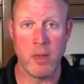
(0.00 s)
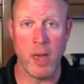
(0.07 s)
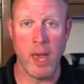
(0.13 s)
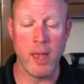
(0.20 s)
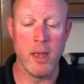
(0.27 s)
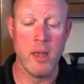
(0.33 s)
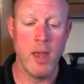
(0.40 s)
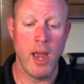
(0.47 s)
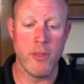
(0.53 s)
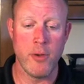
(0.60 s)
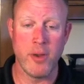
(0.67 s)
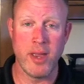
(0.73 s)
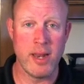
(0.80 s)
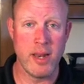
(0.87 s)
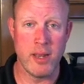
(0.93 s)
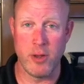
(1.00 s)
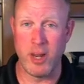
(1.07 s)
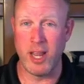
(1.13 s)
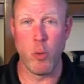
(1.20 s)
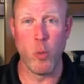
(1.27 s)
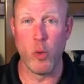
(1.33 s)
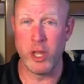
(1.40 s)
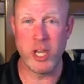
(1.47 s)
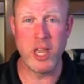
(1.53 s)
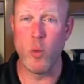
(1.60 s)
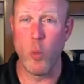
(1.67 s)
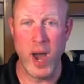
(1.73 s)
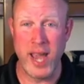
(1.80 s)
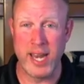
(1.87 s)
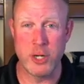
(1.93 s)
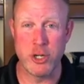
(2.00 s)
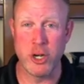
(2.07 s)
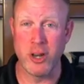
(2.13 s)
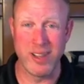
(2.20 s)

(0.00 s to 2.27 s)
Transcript: Okay, and they're like looking whitish